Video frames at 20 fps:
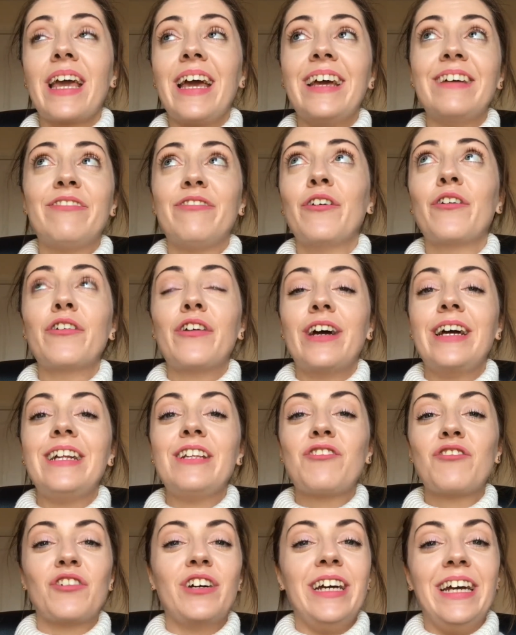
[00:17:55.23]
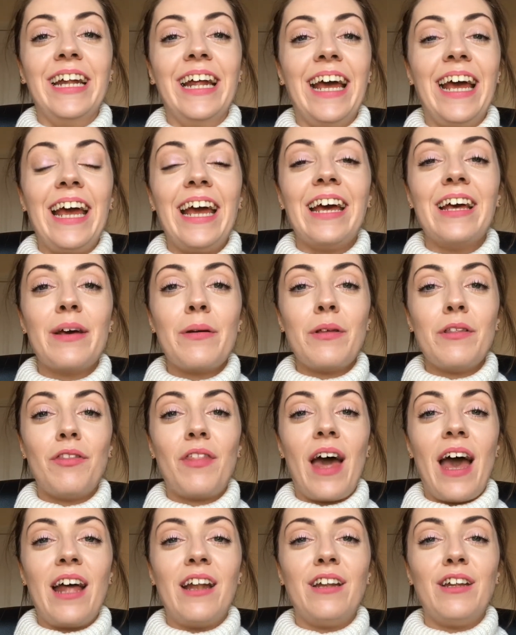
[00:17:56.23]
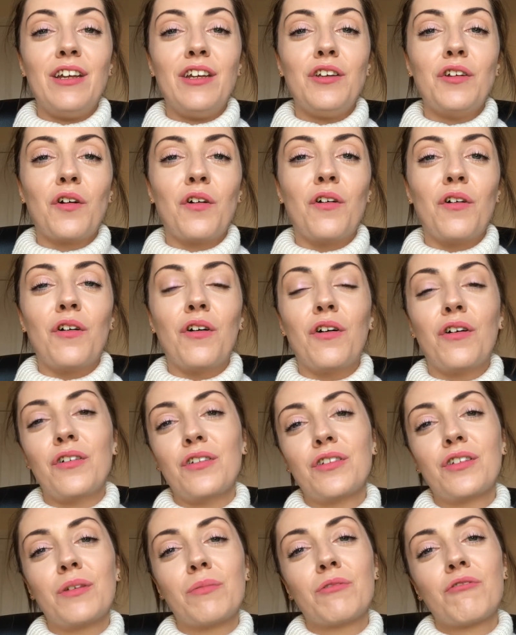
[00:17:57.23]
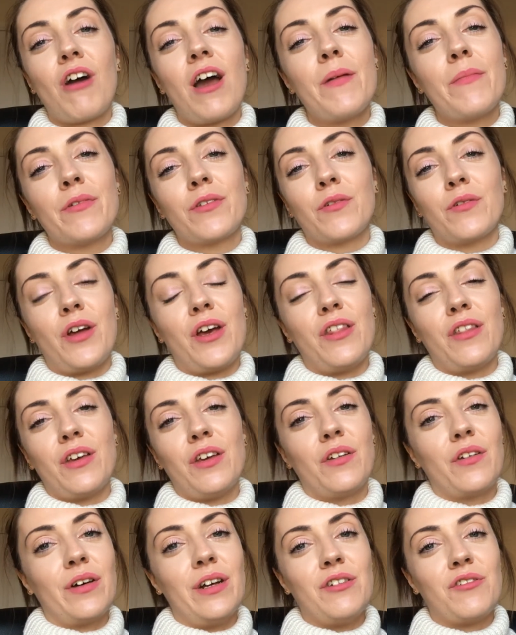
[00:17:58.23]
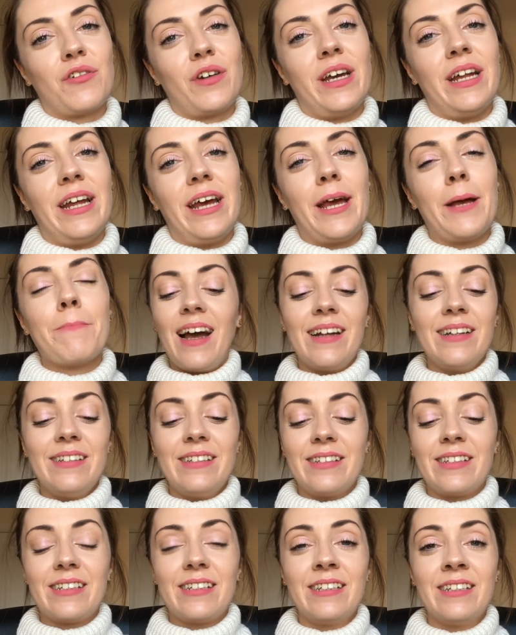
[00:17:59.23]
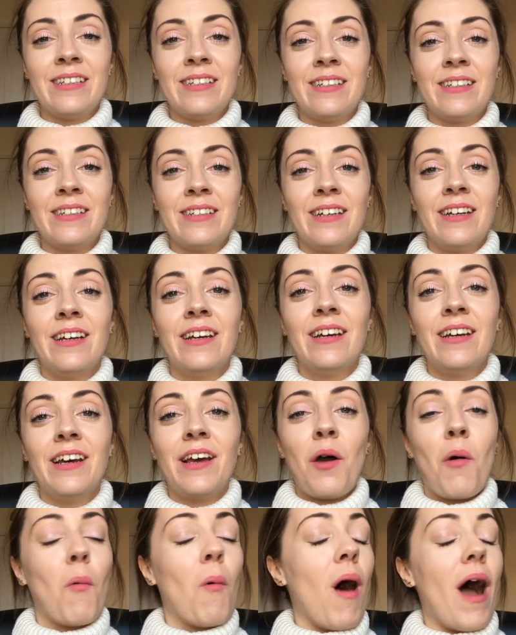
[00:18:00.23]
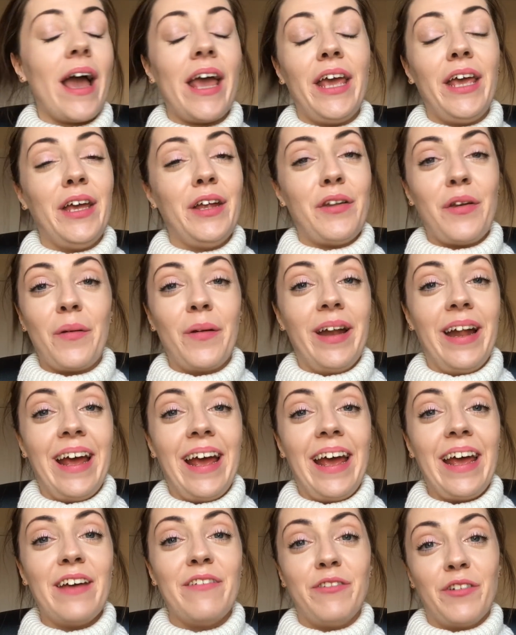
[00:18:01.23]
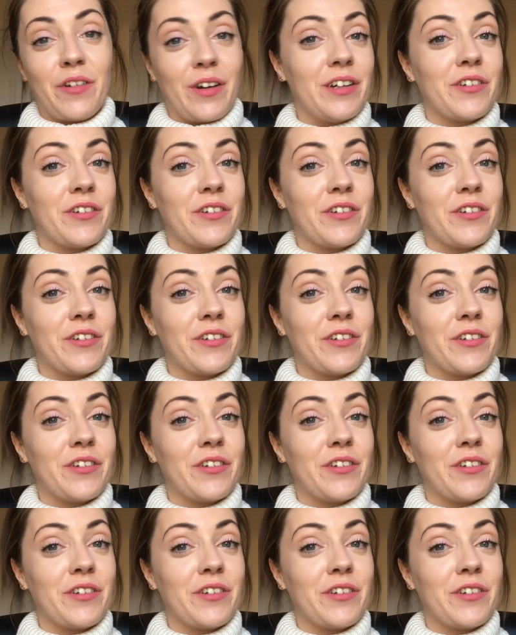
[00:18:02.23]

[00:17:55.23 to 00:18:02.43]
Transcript: If you're not enjoying it, then your subscribers will know that you're not enjoying it, and why are you doing it if you're not